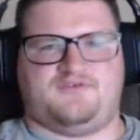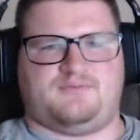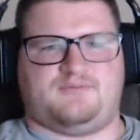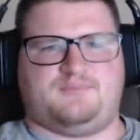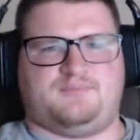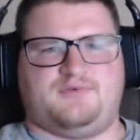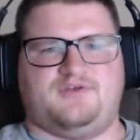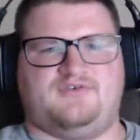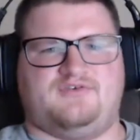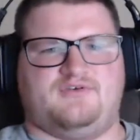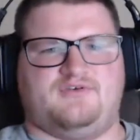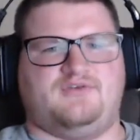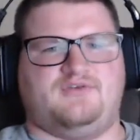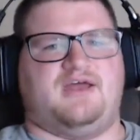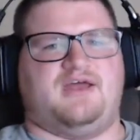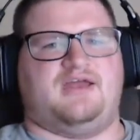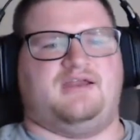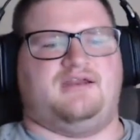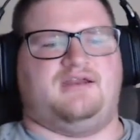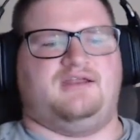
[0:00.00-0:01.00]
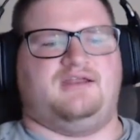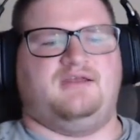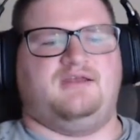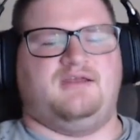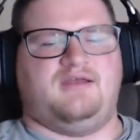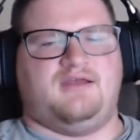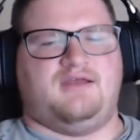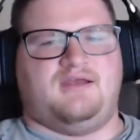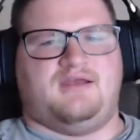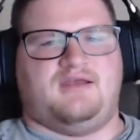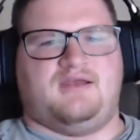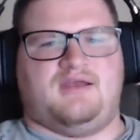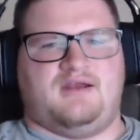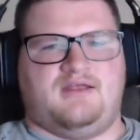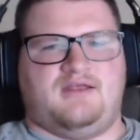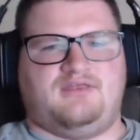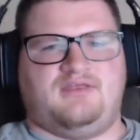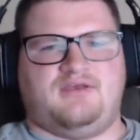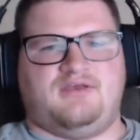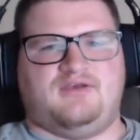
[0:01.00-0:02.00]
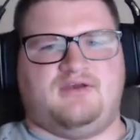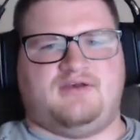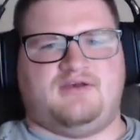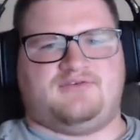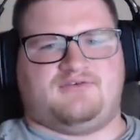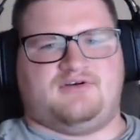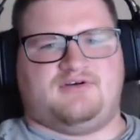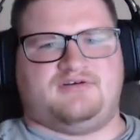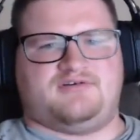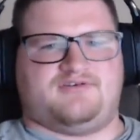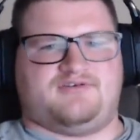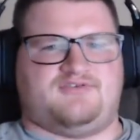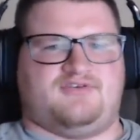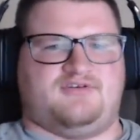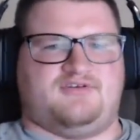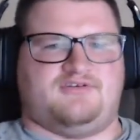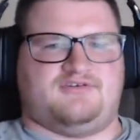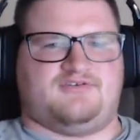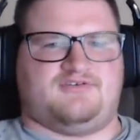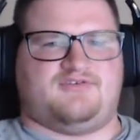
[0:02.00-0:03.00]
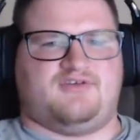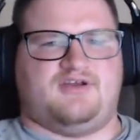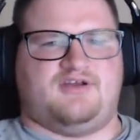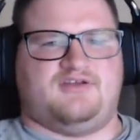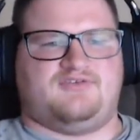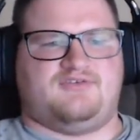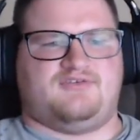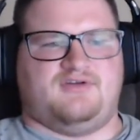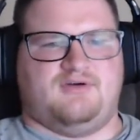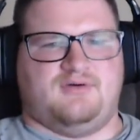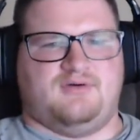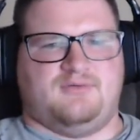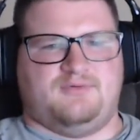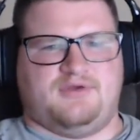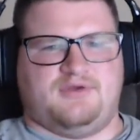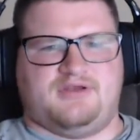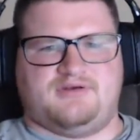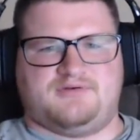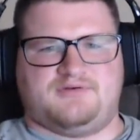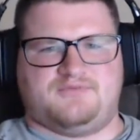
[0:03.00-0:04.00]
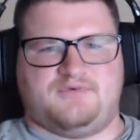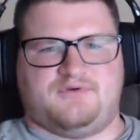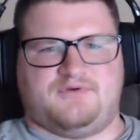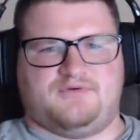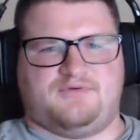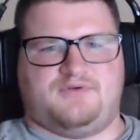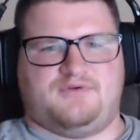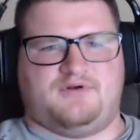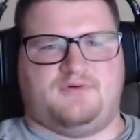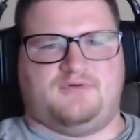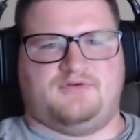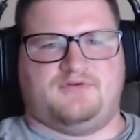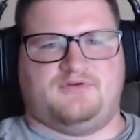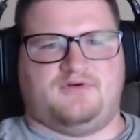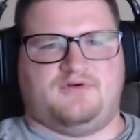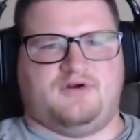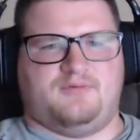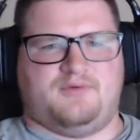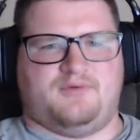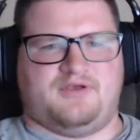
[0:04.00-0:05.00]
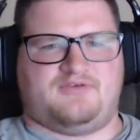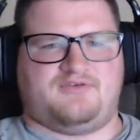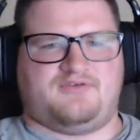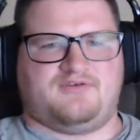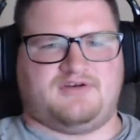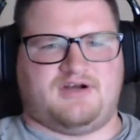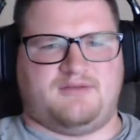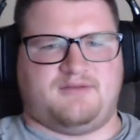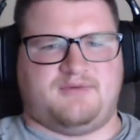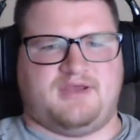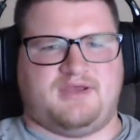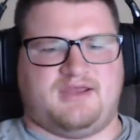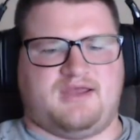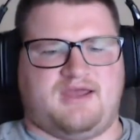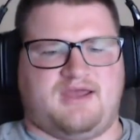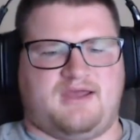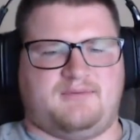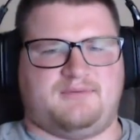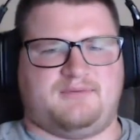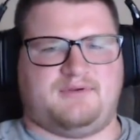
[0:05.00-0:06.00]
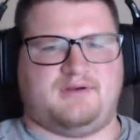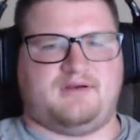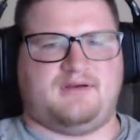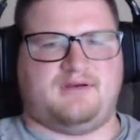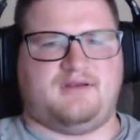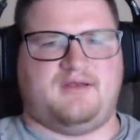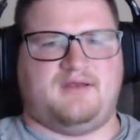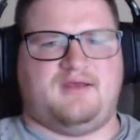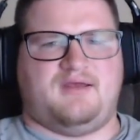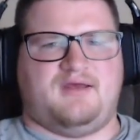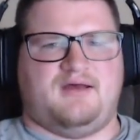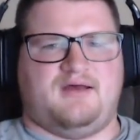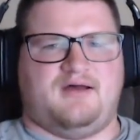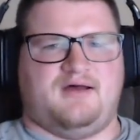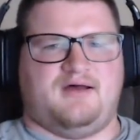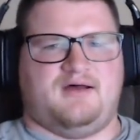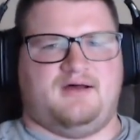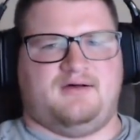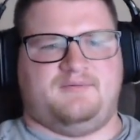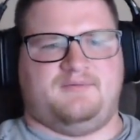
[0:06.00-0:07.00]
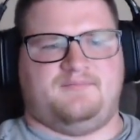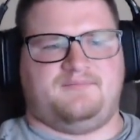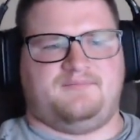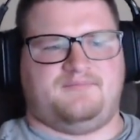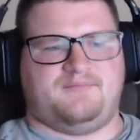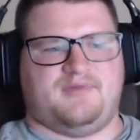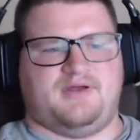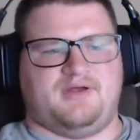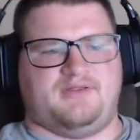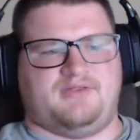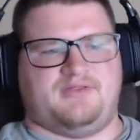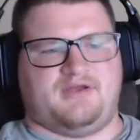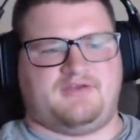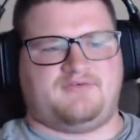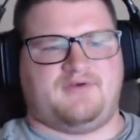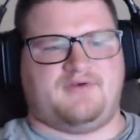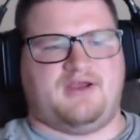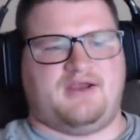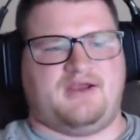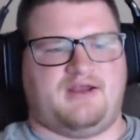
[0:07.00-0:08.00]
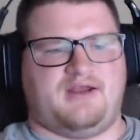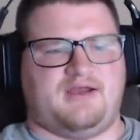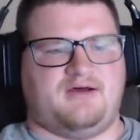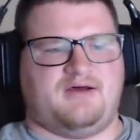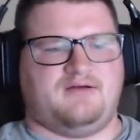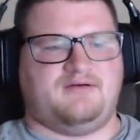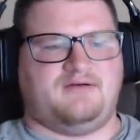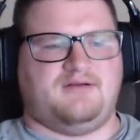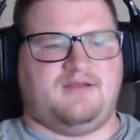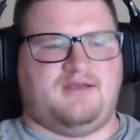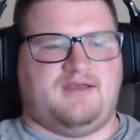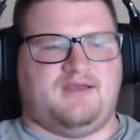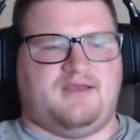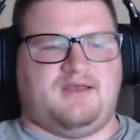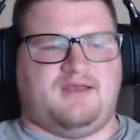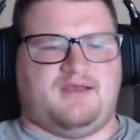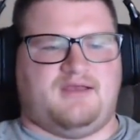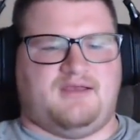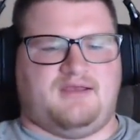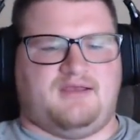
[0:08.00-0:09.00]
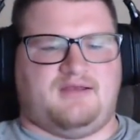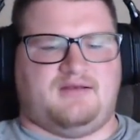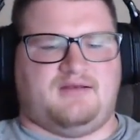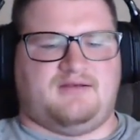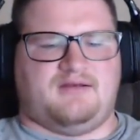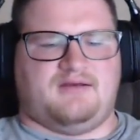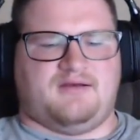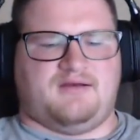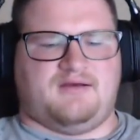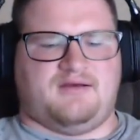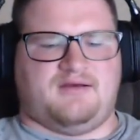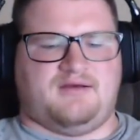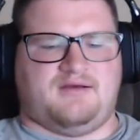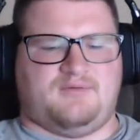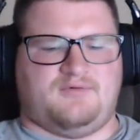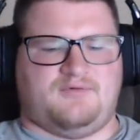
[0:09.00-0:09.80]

do that. Anything you guys are interested in, just let us know, and we'll do our best to try to make it happen. But thanks for hanging out, and we'll